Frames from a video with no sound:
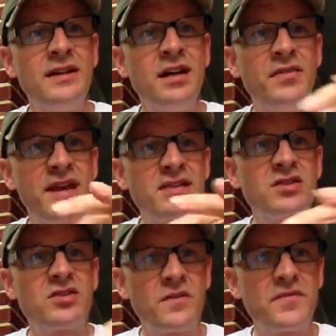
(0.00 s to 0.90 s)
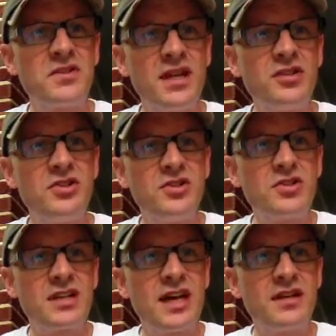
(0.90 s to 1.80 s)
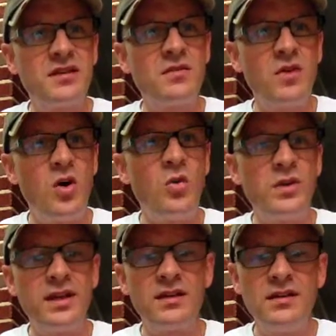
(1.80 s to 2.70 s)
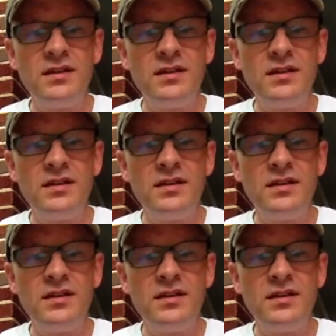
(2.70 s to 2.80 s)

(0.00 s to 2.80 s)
And that's the surface tension, just kind of holding